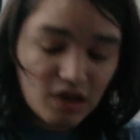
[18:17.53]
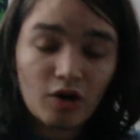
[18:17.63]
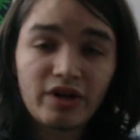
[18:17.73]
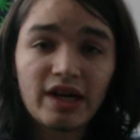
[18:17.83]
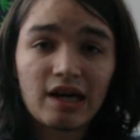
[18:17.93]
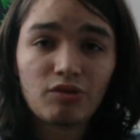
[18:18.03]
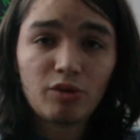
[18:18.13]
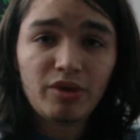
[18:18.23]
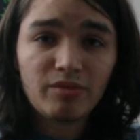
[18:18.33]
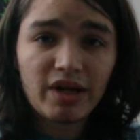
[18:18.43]
Oh, yeah, I
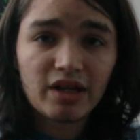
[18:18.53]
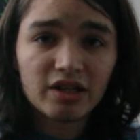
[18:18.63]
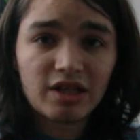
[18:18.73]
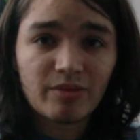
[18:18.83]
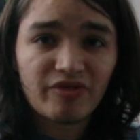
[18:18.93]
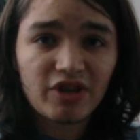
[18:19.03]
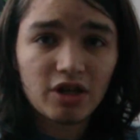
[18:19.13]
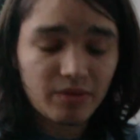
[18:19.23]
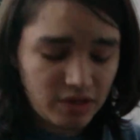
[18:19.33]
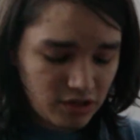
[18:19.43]
will be making a separate
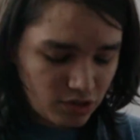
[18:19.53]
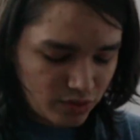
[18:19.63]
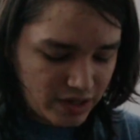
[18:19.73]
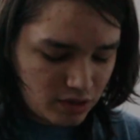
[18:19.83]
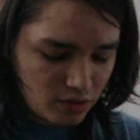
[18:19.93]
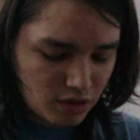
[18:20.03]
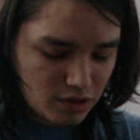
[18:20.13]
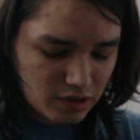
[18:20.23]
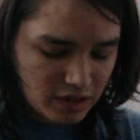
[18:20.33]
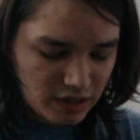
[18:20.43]
video because this is way too
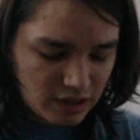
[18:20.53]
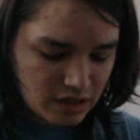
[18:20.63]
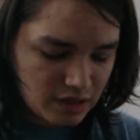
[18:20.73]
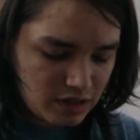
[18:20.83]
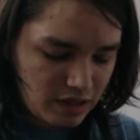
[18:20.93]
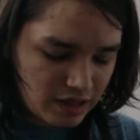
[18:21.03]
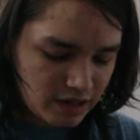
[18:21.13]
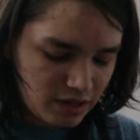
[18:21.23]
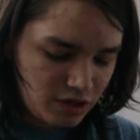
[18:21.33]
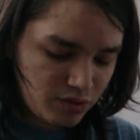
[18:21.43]
long. And, yeah,
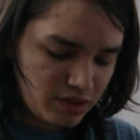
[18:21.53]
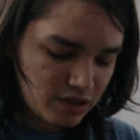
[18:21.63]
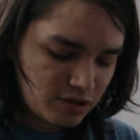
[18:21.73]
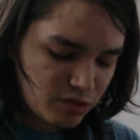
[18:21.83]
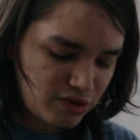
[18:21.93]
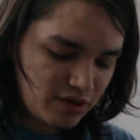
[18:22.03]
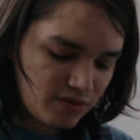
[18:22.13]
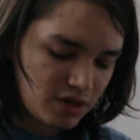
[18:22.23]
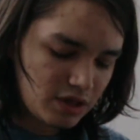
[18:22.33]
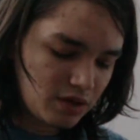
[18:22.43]
you'll get a smoking
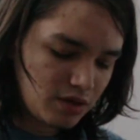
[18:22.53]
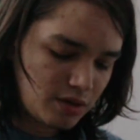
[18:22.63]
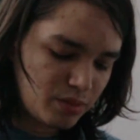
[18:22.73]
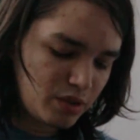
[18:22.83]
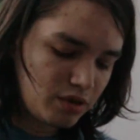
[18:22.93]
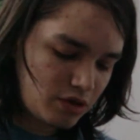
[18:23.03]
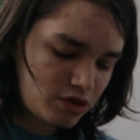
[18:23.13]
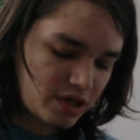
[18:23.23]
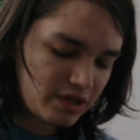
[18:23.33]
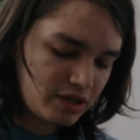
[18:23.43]
video. I'm going to
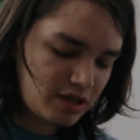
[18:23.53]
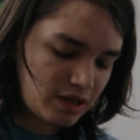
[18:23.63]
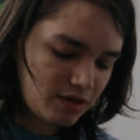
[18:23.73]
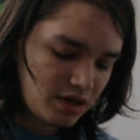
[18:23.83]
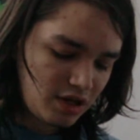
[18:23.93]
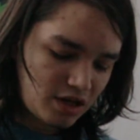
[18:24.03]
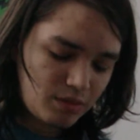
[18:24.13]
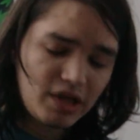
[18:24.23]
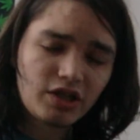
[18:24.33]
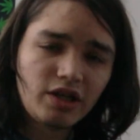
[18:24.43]
try this out. I
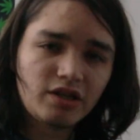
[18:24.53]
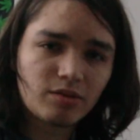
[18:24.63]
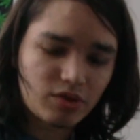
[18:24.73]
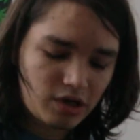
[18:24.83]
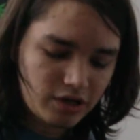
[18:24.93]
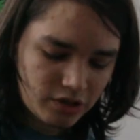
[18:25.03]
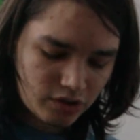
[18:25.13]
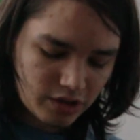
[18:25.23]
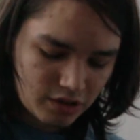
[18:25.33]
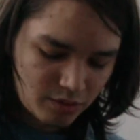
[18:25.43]
might try to get some
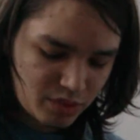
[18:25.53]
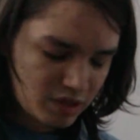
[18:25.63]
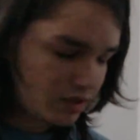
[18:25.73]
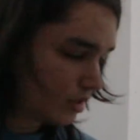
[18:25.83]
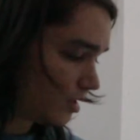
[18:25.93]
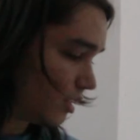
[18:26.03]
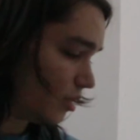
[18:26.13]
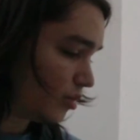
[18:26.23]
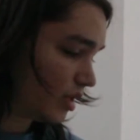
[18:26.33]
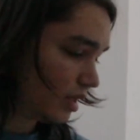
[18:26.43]
concentrates to put in this
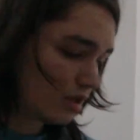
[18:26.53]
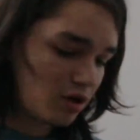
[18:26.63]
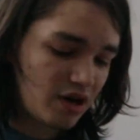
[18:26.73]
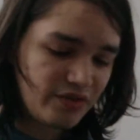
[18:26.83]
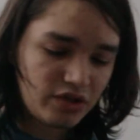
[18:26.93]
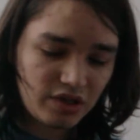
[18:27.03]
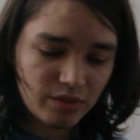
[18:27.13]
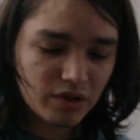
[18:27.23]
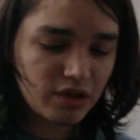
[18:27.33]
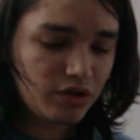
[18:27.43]
thing. But, obviously,
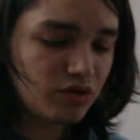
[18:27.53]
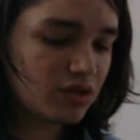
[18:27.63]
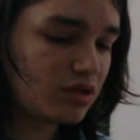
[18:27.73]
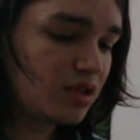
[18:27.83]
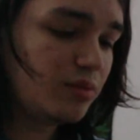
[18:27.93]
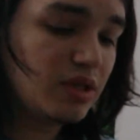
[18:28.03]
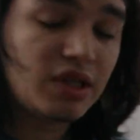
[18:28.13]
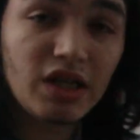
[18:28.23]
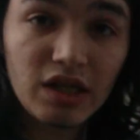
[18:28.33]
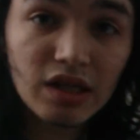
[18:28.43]
I'm going to use the
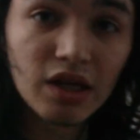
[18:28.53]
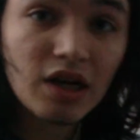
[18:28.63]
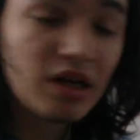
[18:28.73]
CBD.